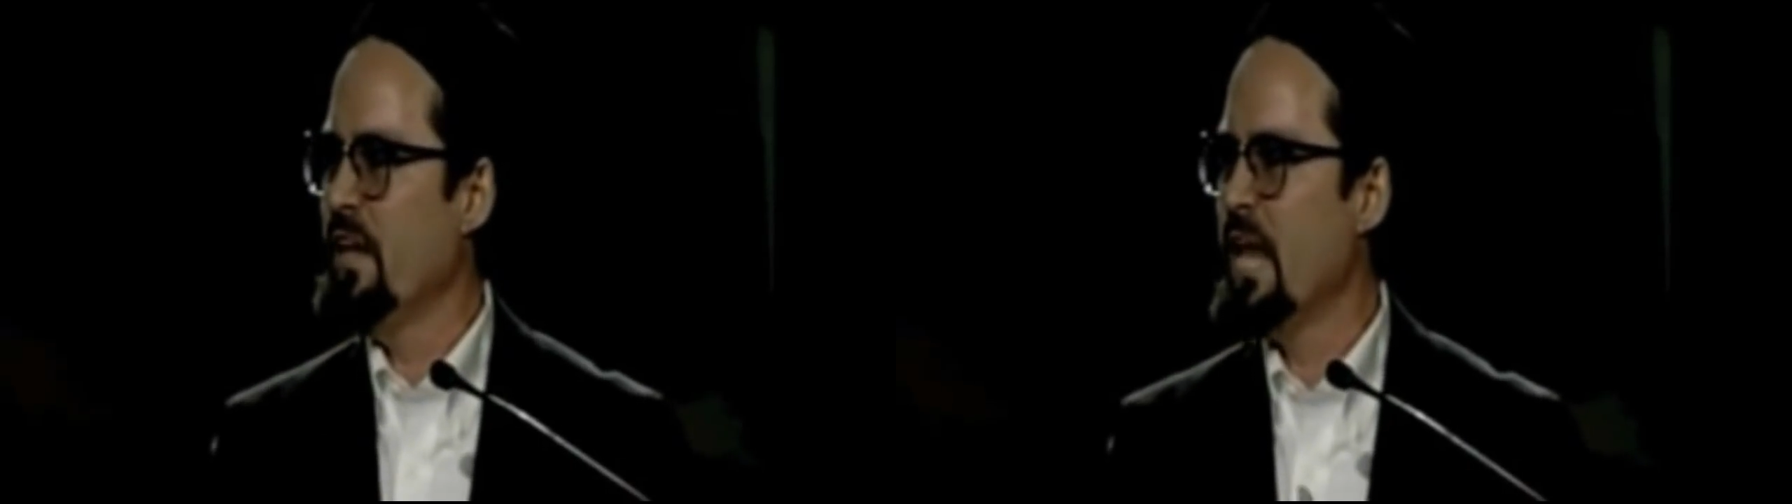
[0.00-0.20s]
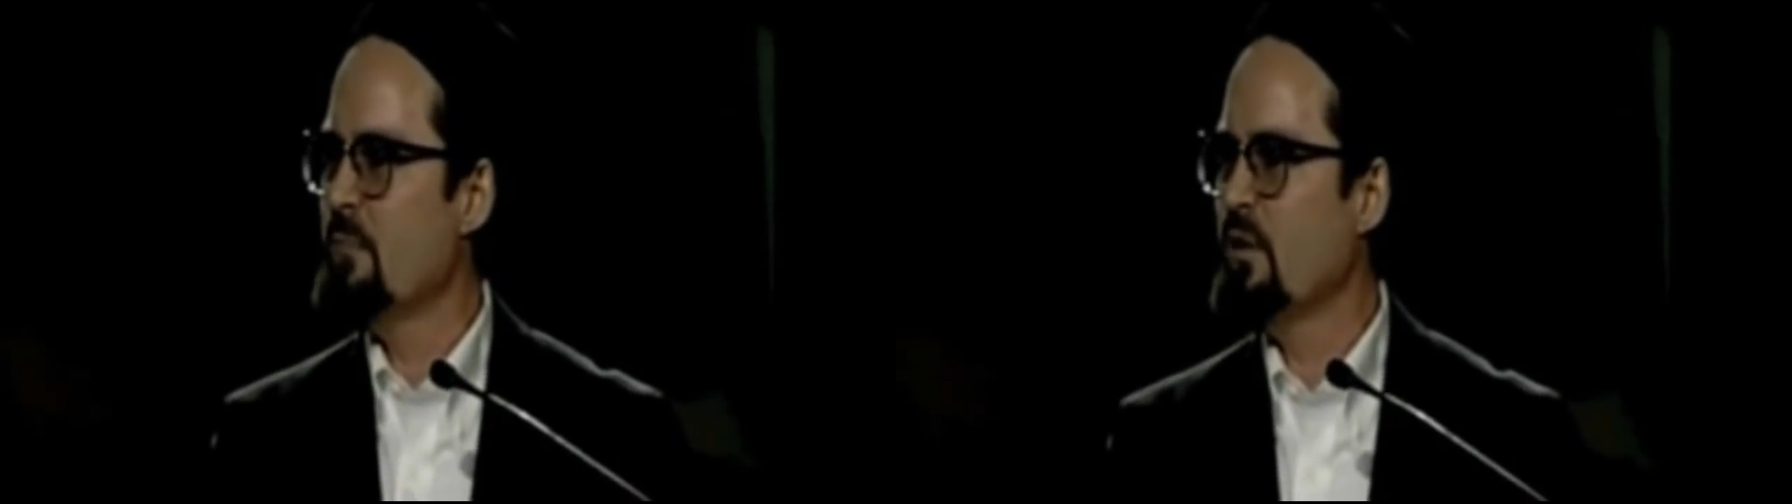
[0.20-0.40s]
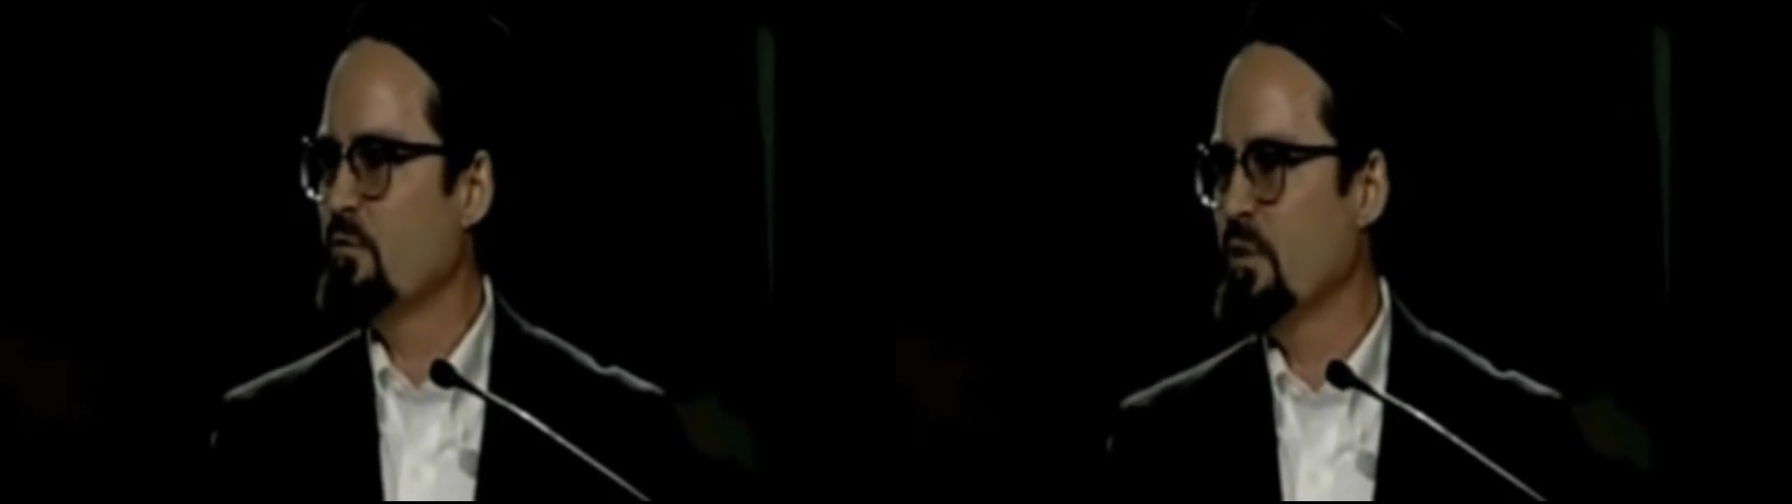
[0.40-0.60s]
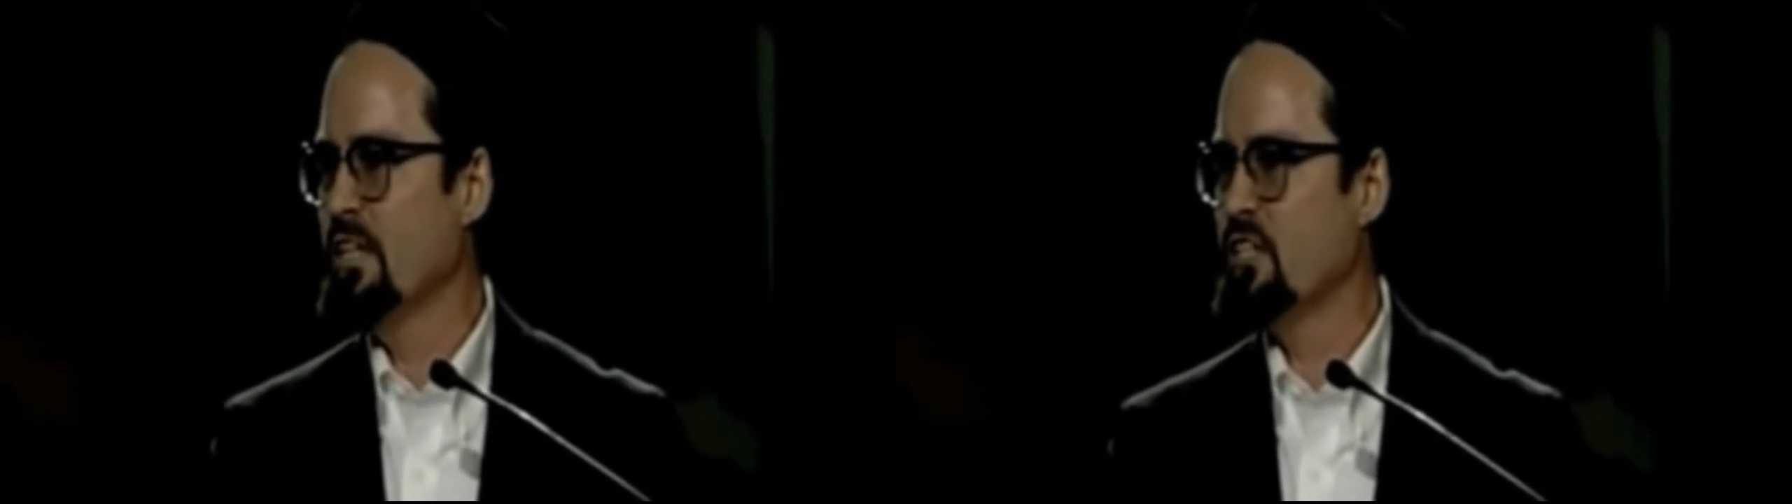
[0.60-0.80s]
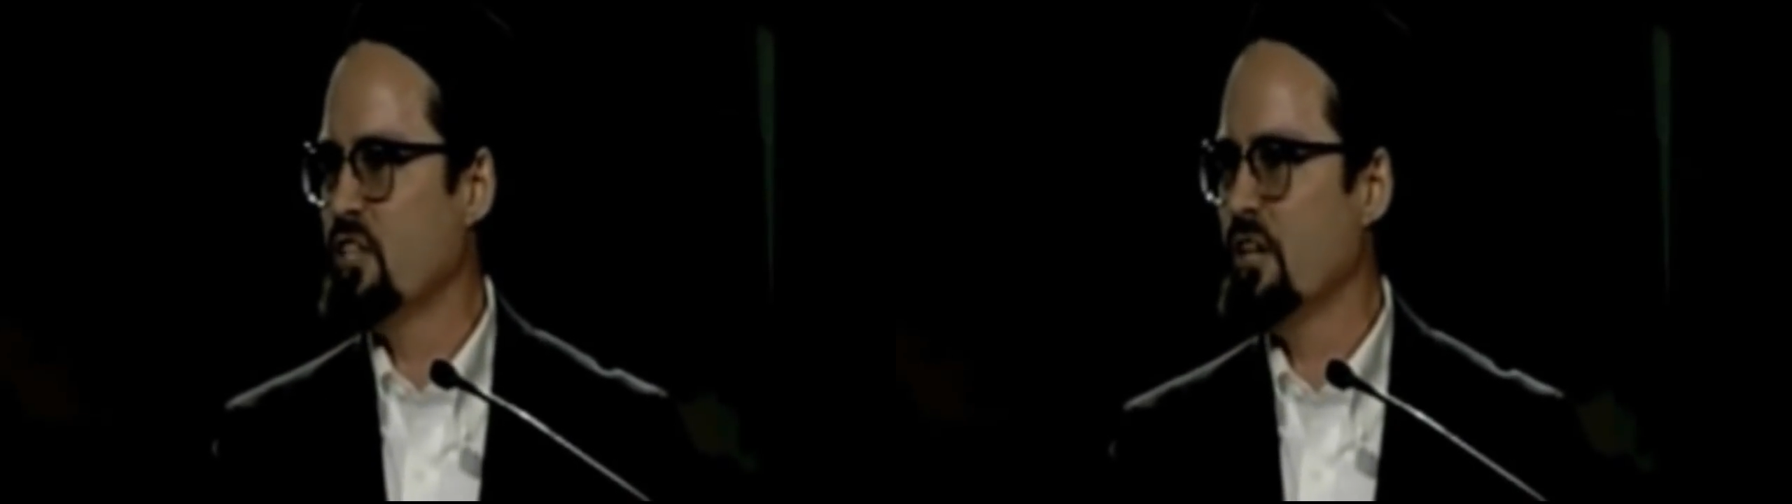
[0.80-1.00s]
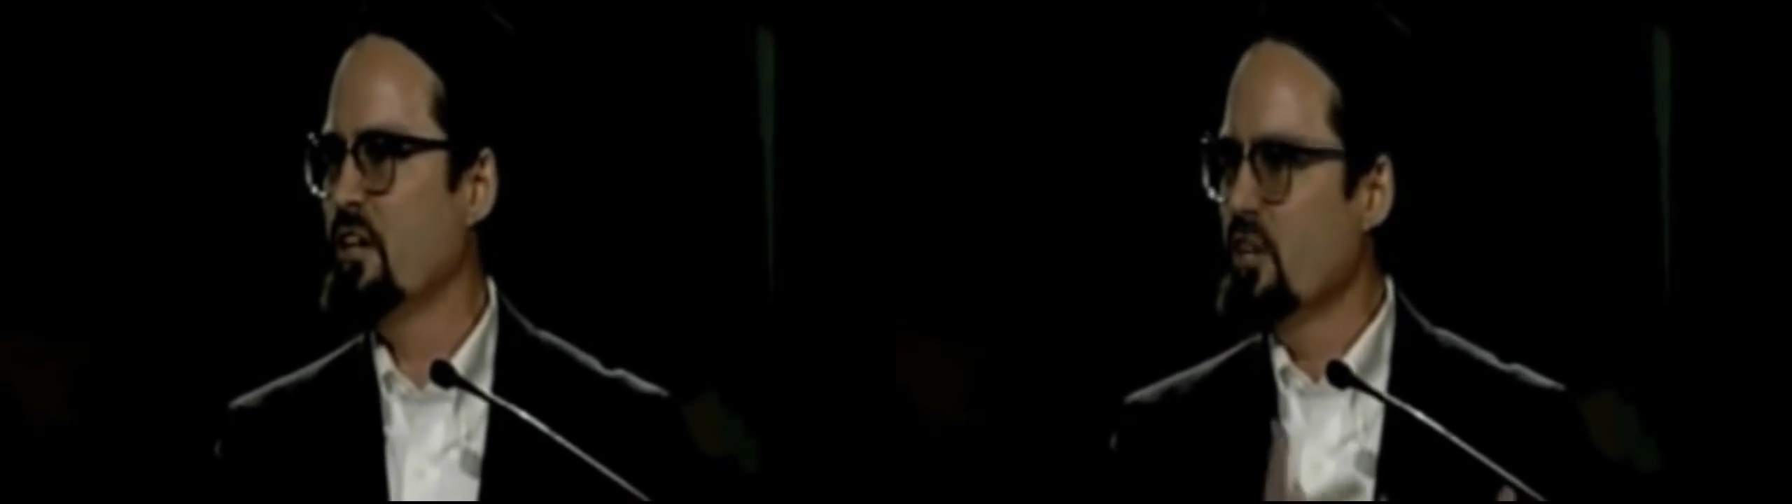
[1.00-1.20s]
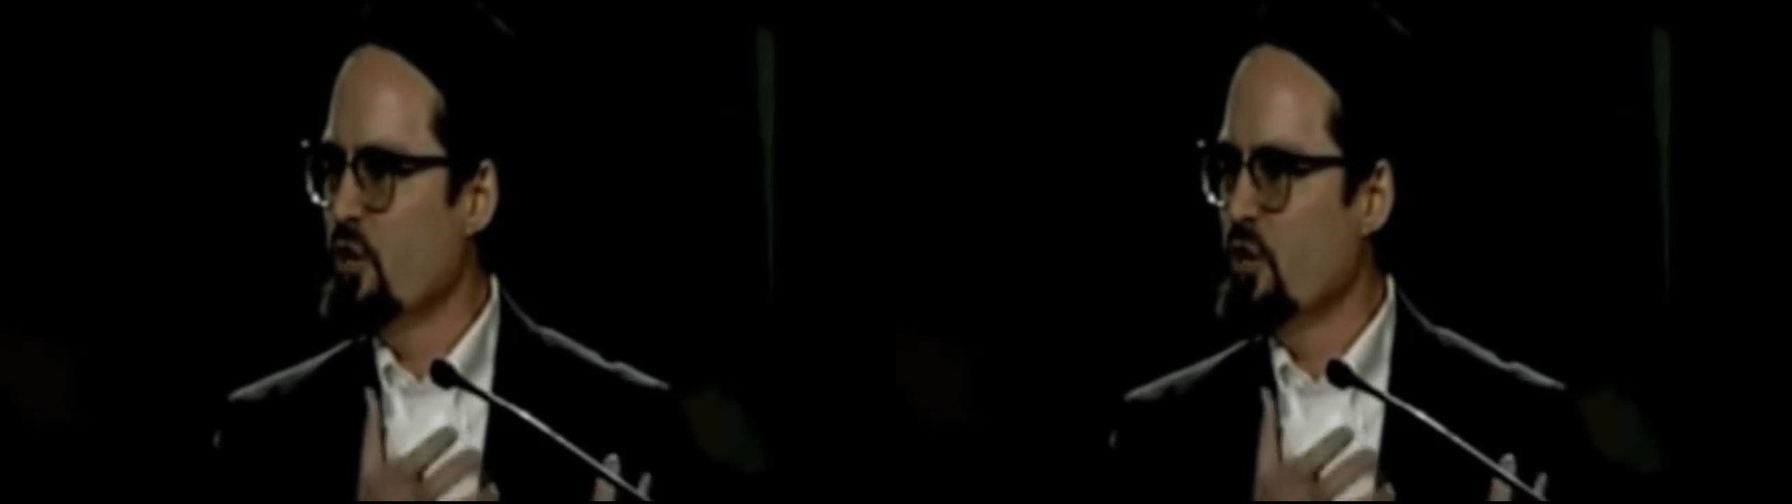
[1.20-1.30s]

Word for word: the name of religion